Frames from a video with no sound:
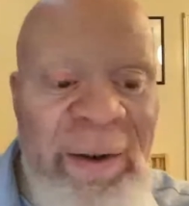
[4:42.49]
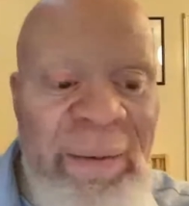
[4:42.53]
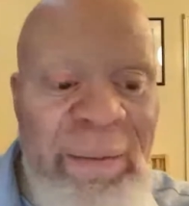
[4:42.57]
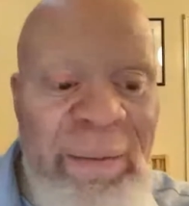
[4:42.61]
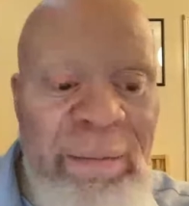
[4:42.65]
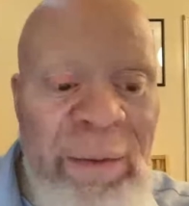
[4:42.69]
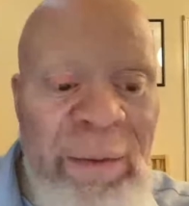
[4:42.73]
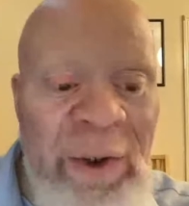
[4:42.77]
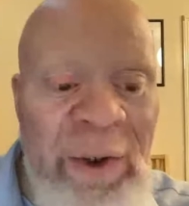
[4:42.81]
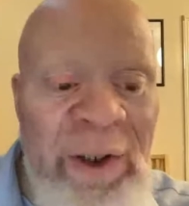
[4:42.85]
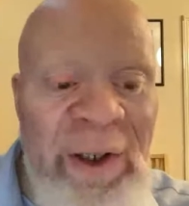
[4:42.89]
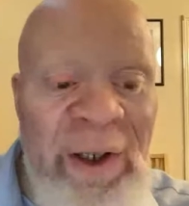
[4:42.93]

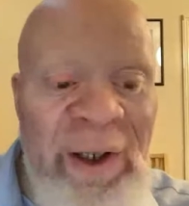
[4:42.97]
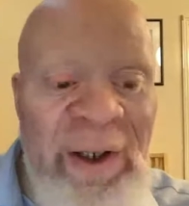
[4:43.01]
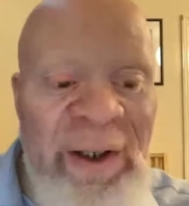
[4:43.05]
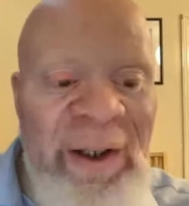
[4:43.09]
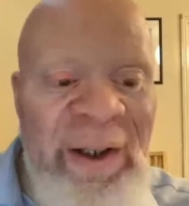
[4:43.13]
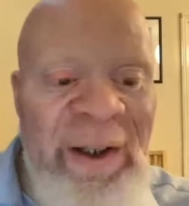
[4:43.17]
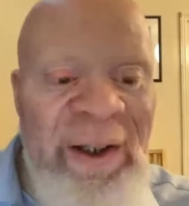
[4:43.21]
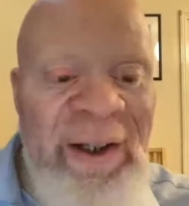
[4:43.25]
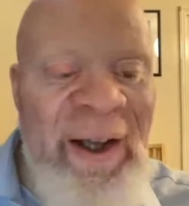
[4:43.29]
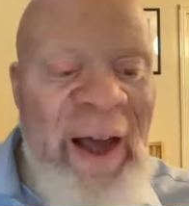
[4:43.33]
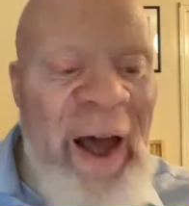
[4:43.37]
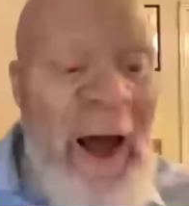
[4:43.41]

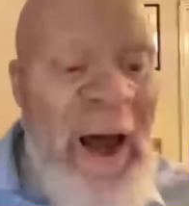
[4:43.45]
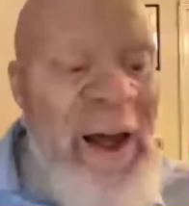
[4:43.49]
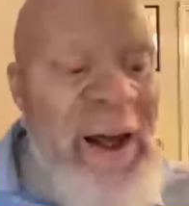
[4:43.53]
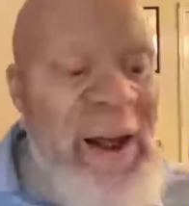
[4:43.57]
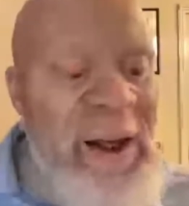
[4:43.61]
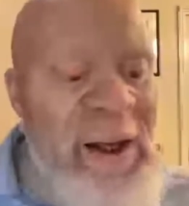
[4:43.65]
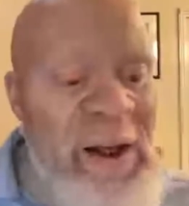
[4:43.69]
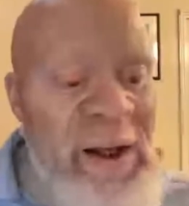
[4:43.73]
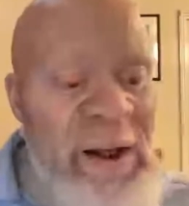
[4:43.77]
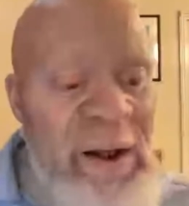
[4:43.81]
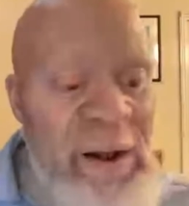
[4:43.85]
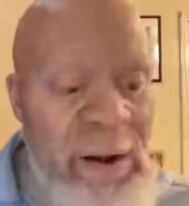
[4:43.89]

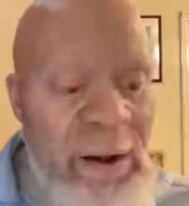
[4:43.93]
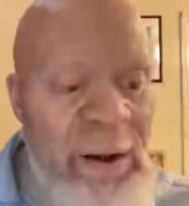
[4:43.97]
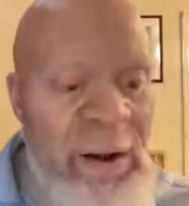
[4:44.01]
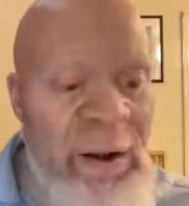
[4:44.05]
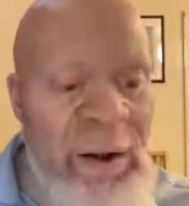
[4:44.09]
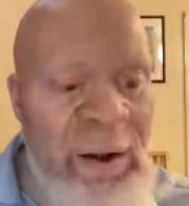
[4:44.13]
McGay,